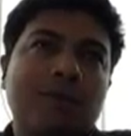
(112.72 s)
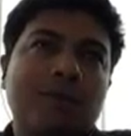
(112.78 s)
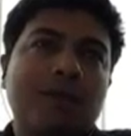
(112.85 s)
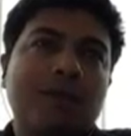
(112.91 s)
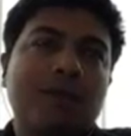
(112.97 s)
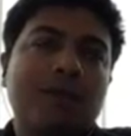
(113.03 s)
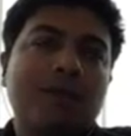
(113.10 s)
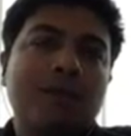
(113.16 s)

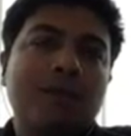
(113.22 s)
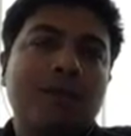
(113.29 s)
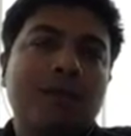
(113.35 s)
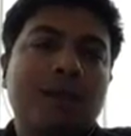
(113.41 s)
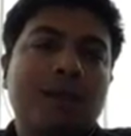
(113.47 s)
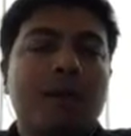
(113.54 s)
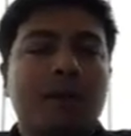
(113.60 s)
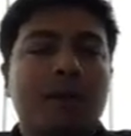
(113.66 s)
in
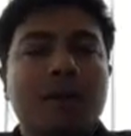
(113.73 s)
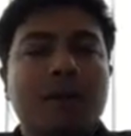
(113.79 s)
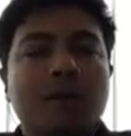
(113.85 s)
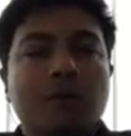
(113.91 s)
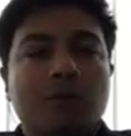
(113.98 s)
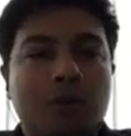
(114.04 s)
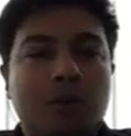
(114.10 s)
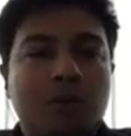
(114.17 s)
real
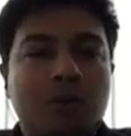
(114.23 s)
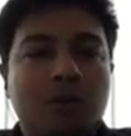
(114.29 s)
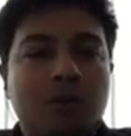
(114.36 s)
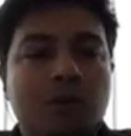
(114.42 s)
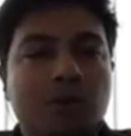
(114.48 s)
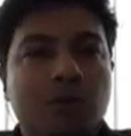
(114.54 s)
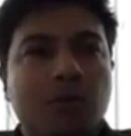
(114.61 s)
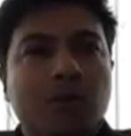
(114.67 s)
world,
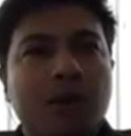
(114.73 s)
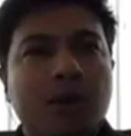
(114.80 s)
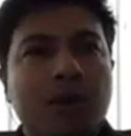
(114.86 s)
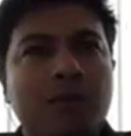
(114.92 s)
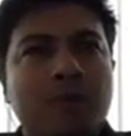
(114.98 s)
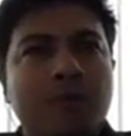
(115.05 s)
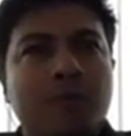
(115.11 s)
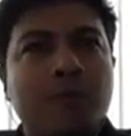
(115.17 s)

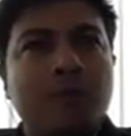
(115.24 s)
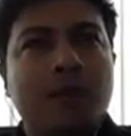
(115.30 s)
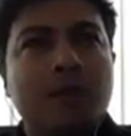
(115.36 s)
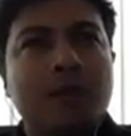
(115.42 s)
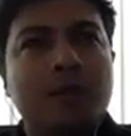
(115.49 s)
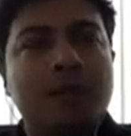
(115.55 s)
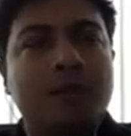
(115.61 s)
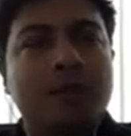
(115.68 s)
when
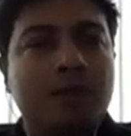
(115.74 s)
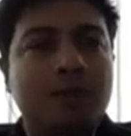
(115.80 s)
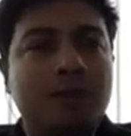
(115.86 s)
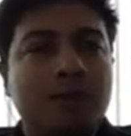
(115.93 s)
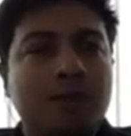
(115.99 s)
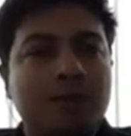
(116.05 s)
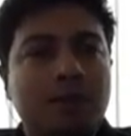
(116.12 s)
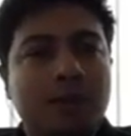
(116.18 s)
we
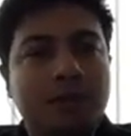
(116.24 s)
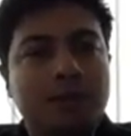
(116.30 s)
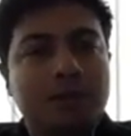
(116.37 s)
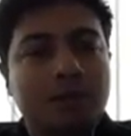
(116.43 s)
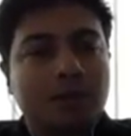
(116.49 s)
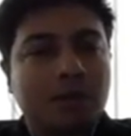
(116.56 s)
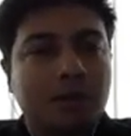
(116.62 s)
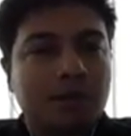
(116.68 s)
steal, it is
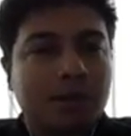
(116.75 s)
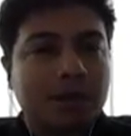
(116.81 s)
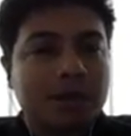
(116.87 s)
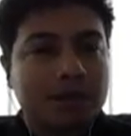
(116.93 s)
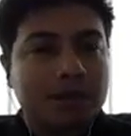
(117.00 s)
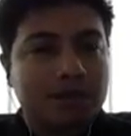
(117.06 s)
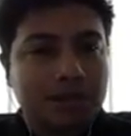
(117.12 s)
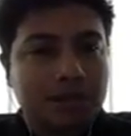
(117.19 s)
called
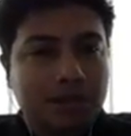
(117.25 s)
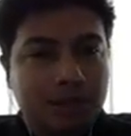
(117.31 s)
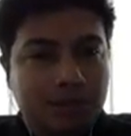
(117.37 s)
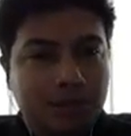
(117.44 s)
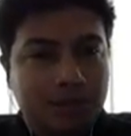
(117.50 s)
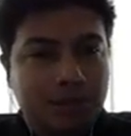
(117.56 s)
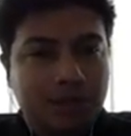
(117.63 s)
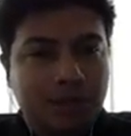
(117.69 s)
as
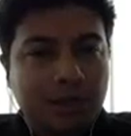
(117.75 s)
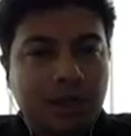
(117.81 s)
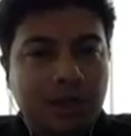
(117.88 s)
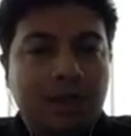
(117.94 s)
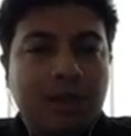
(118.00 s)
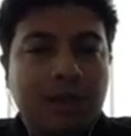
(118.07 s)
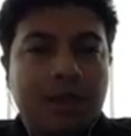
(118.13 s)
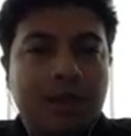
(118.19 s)
stealing.
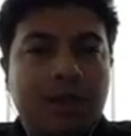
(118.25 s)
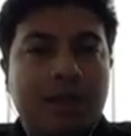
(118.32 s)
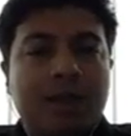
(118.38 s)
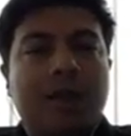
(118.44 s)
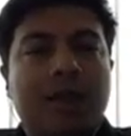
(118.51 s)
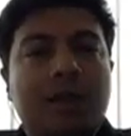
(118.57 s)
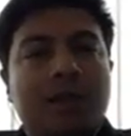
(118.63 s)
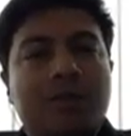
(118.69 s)
In
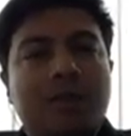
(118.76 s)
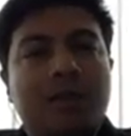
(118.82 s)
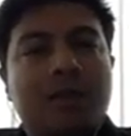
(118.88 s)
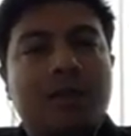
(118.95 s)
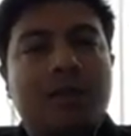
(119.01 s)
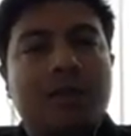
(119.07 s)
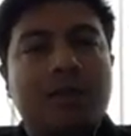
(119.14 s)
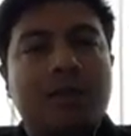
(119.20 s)

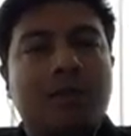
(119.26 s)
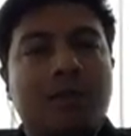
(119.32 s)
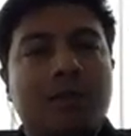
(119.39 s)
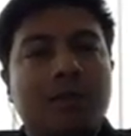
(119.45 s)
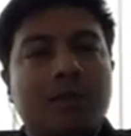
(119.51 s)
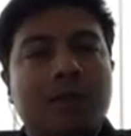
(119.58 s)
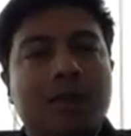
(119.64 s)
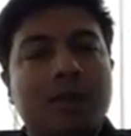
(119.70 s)
academic, it is
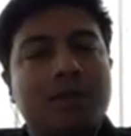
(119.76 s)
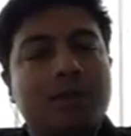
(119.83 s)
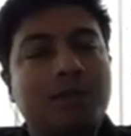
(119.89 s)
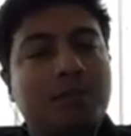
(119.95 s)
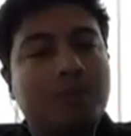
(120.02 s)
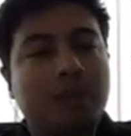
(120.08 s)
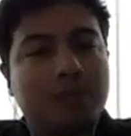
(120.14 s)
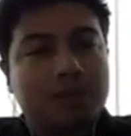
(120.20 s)
called as
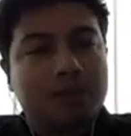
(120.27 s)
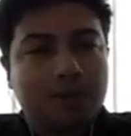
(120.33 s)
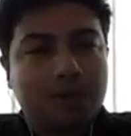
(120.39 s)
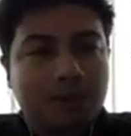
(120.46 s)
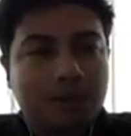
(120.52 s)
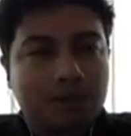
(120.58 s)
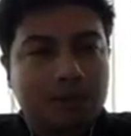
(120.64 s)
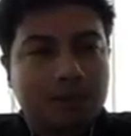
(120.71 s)

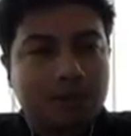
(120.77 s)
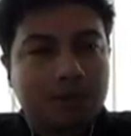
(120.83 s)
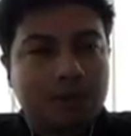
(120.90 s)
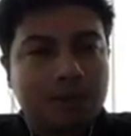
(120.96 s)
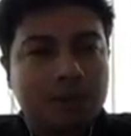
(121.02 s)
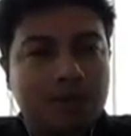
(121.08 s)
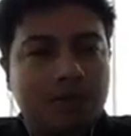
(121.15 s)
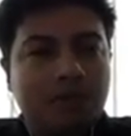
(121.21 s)
plagiarizing.
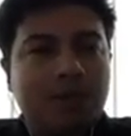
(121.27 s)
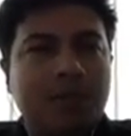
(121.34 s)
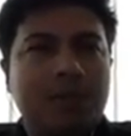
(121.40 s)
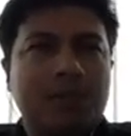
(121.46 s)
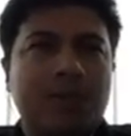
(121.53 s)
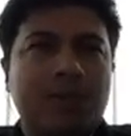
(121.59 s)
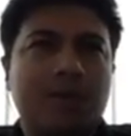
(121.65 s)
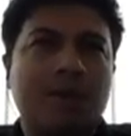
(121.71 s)
So
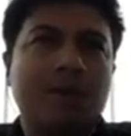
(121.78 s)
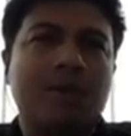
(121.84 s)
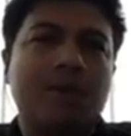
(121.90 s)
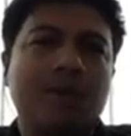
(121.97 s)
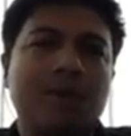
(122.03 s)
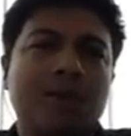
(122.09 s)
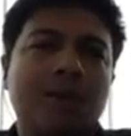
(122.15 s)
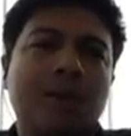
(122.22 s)

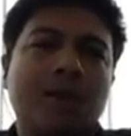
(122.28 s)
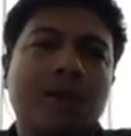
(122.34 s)
plagiarizing